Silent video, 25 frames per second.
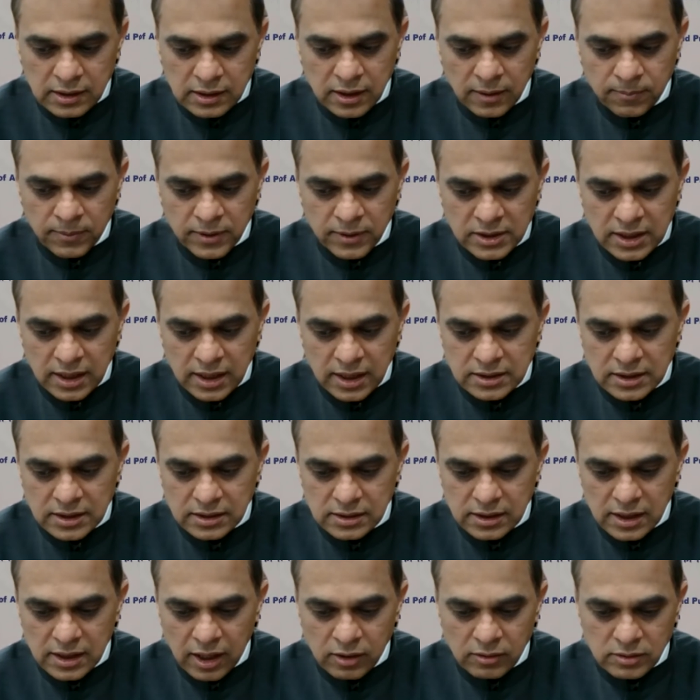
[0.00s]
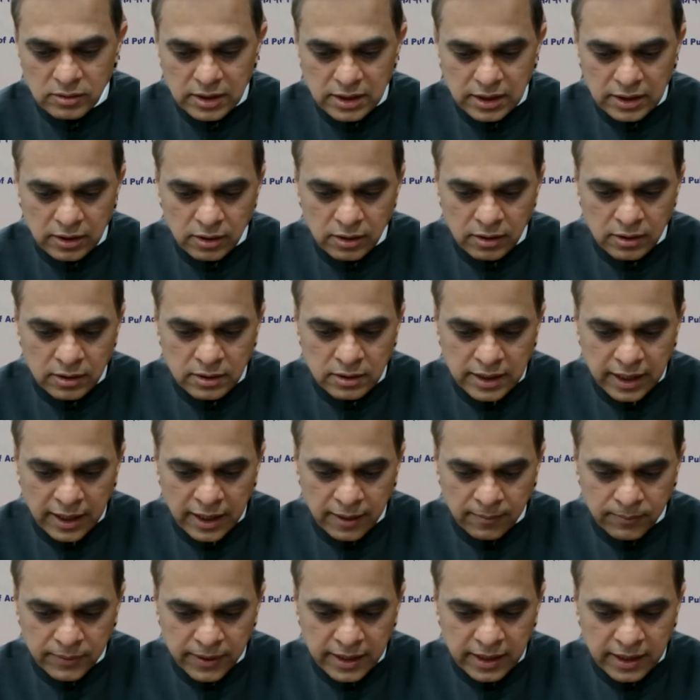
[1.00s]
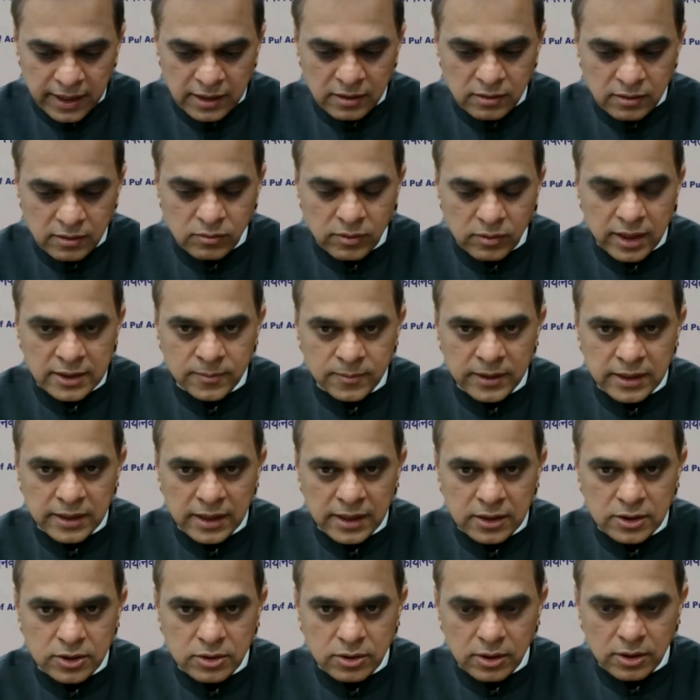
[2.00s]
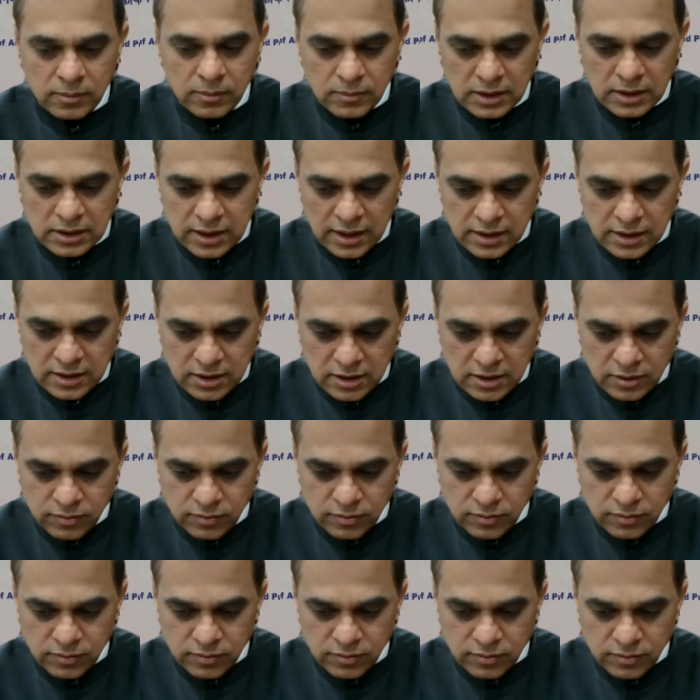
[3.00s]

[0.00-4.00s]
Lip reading: The Prashasan Gaon Ki Aur campaign has been extremely successful